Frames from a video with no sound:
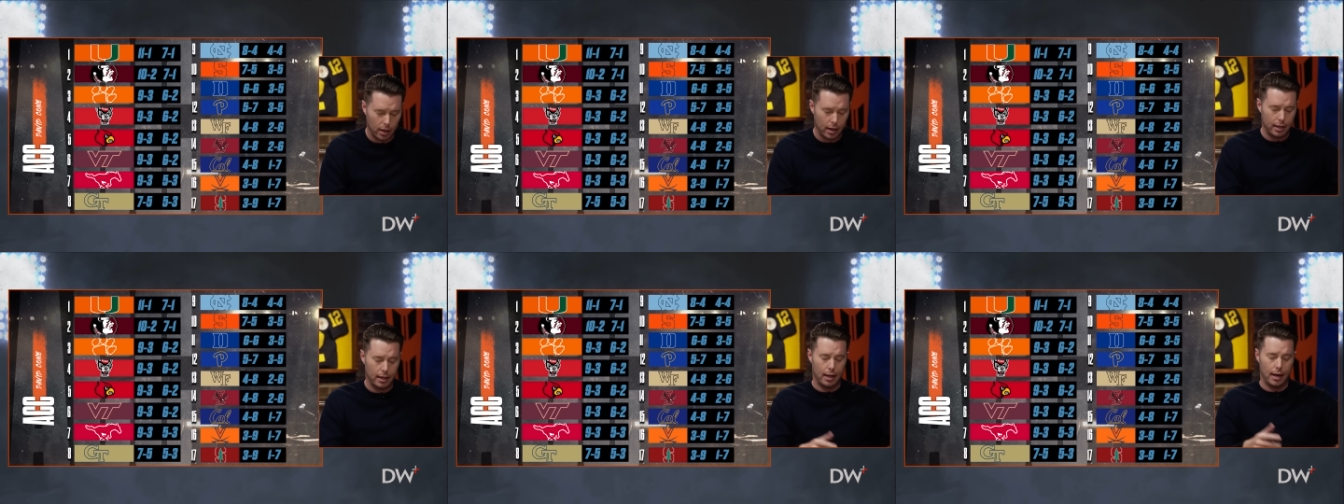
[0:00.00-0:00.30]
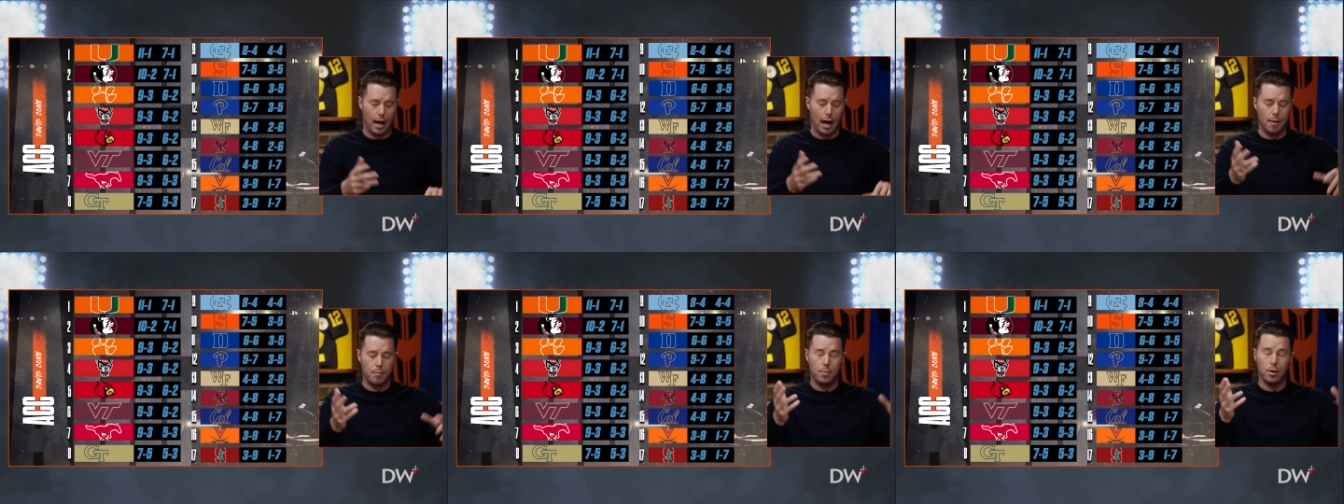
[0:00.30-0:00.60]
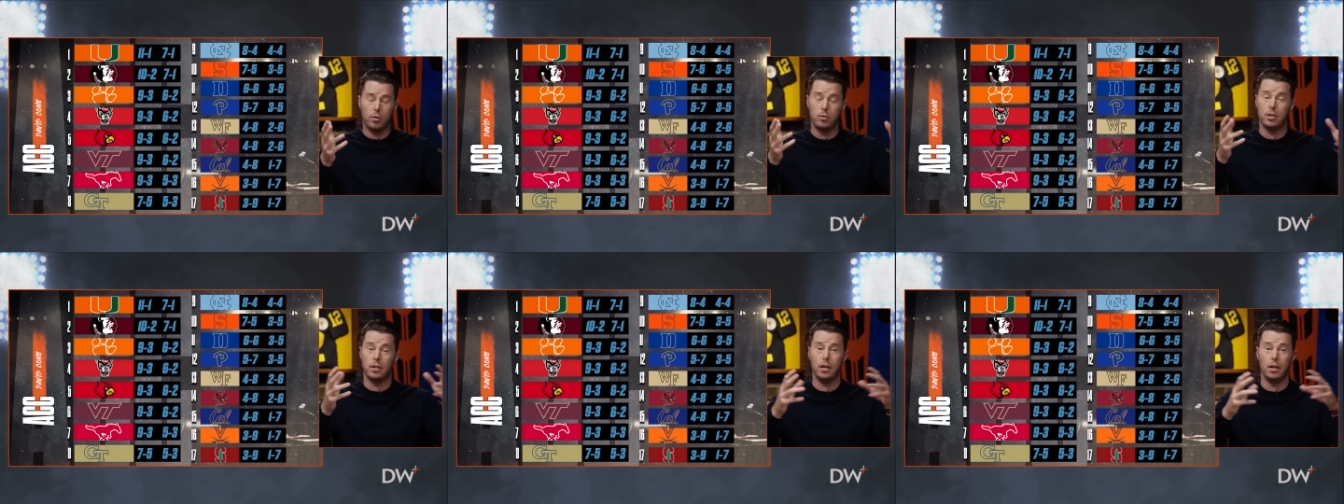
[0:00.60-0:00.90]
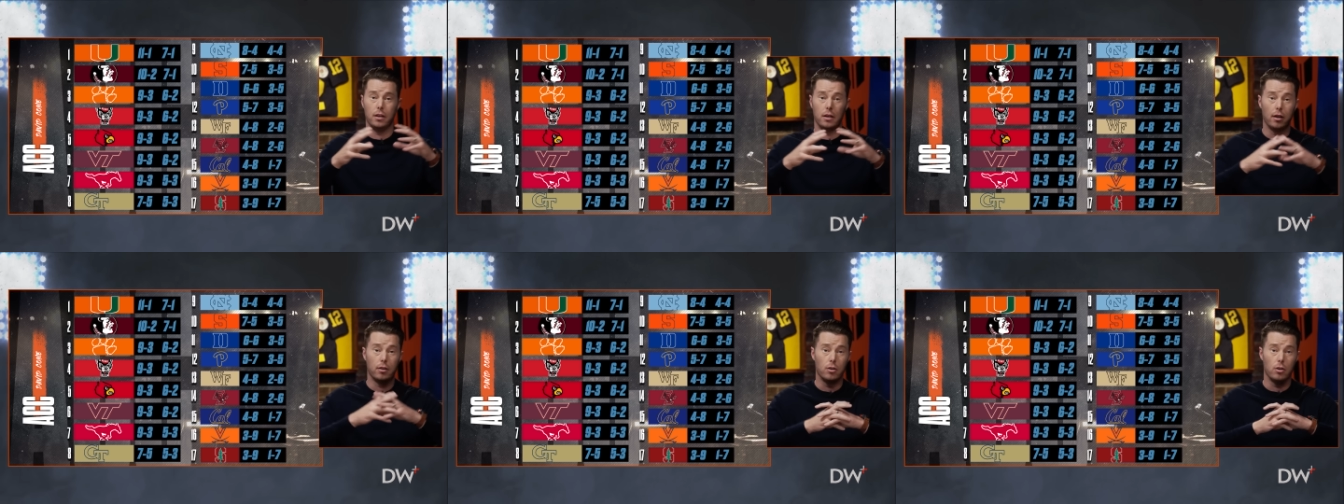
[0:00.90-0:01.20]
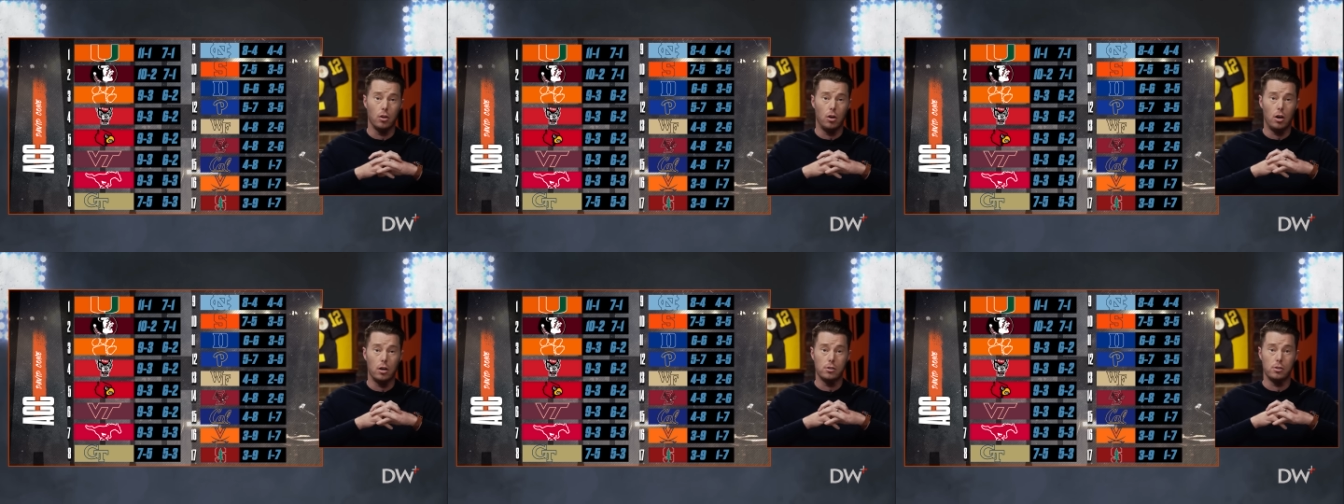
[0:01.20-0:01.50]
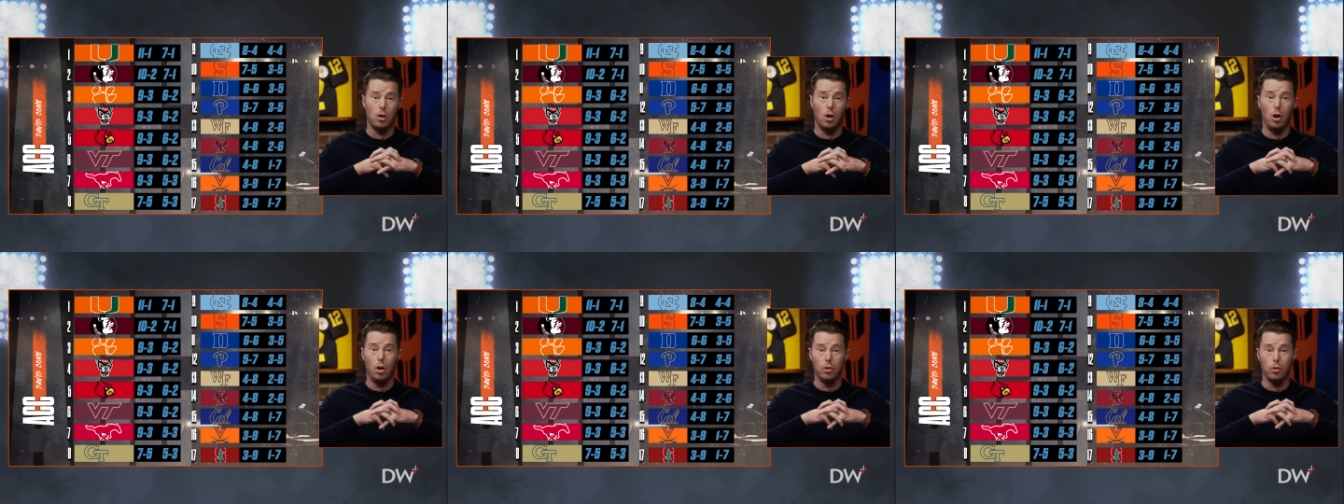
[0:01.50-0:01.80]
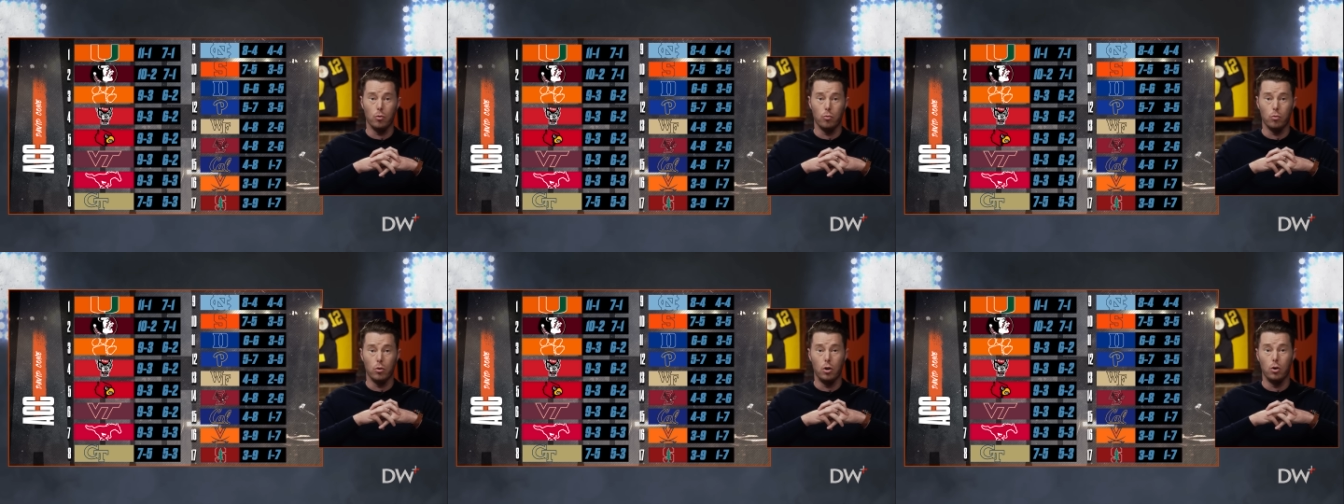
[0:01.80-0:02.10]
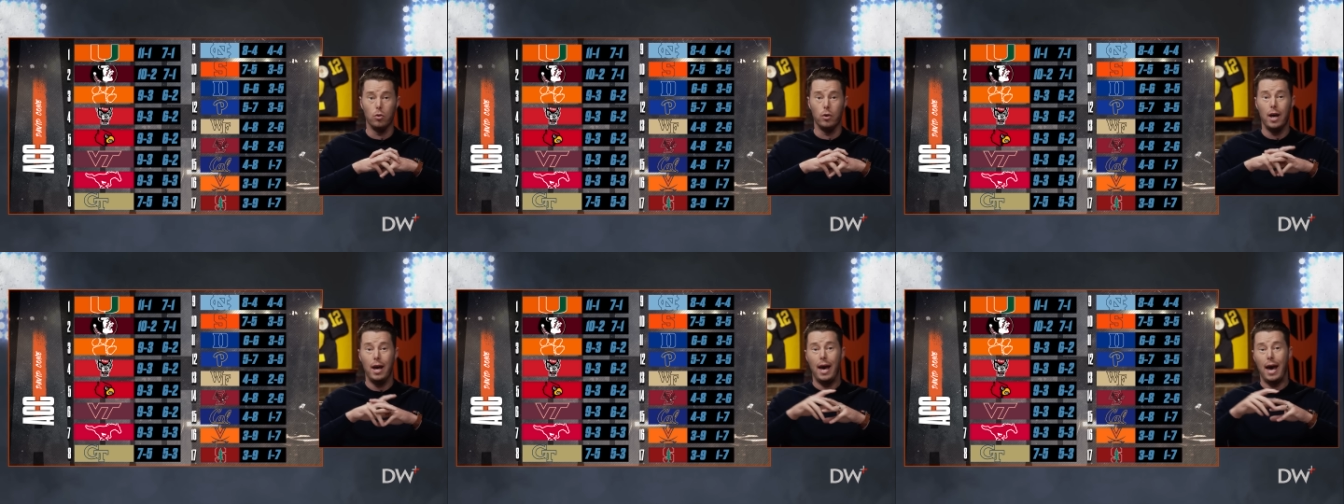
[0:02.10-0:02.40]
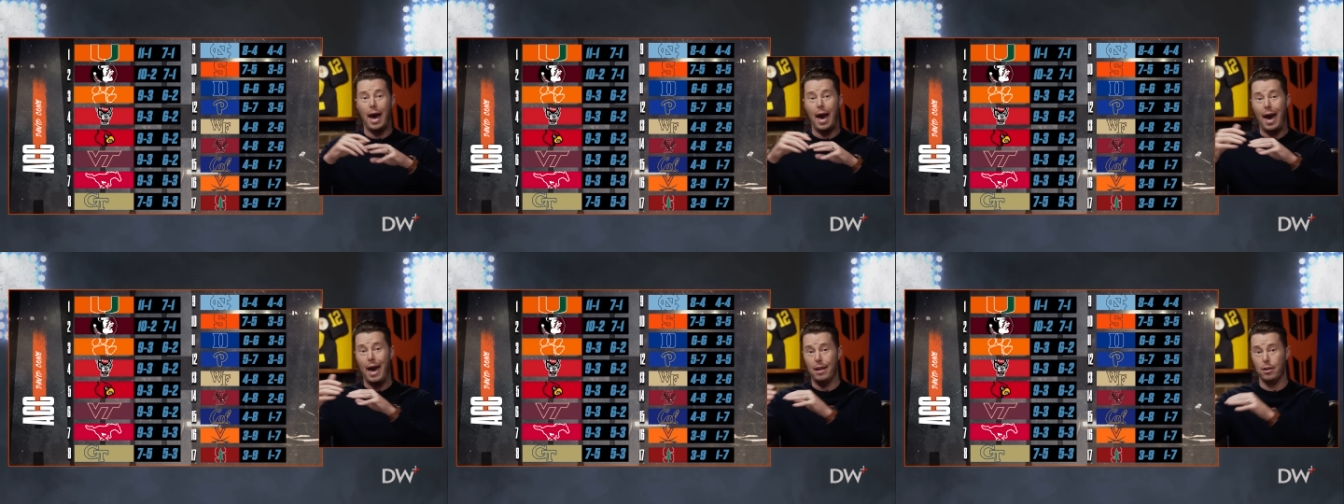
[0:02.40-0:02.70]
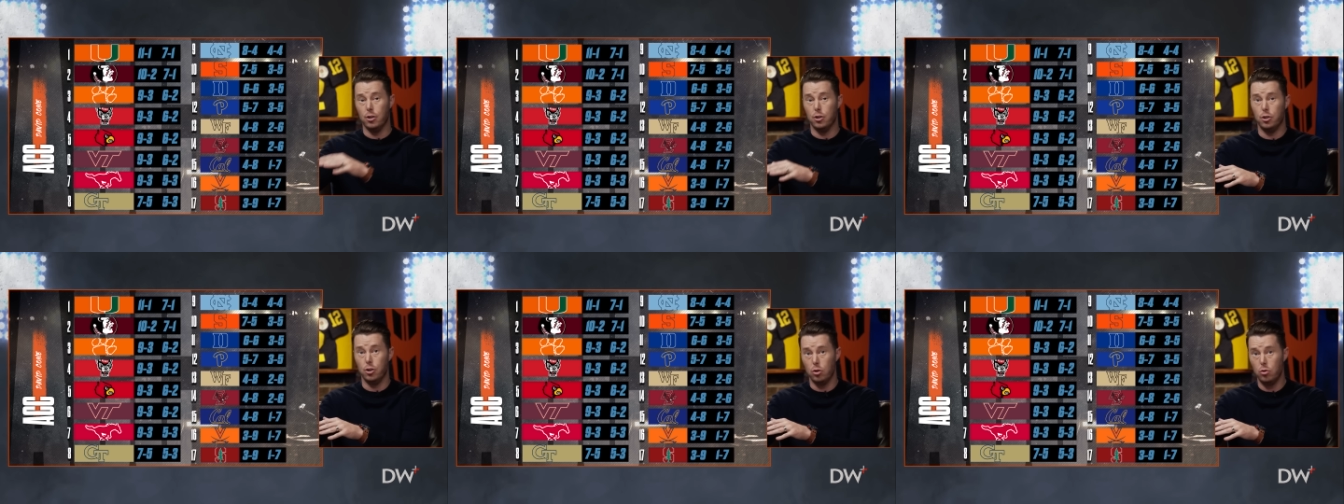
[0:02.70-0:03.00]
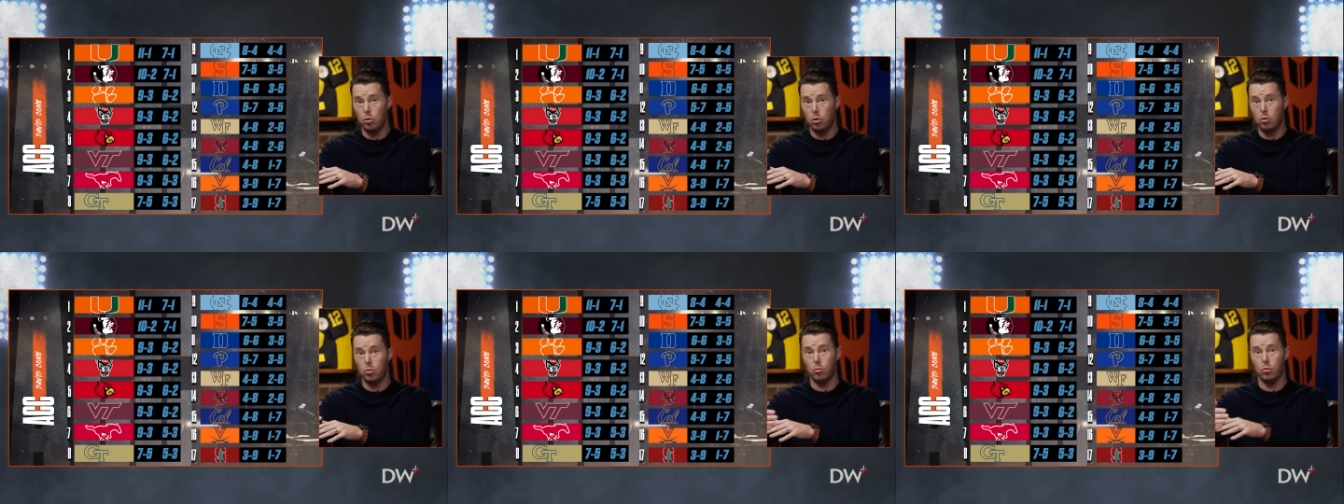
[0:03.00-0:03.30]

And then I built in another loss on the road at Duke.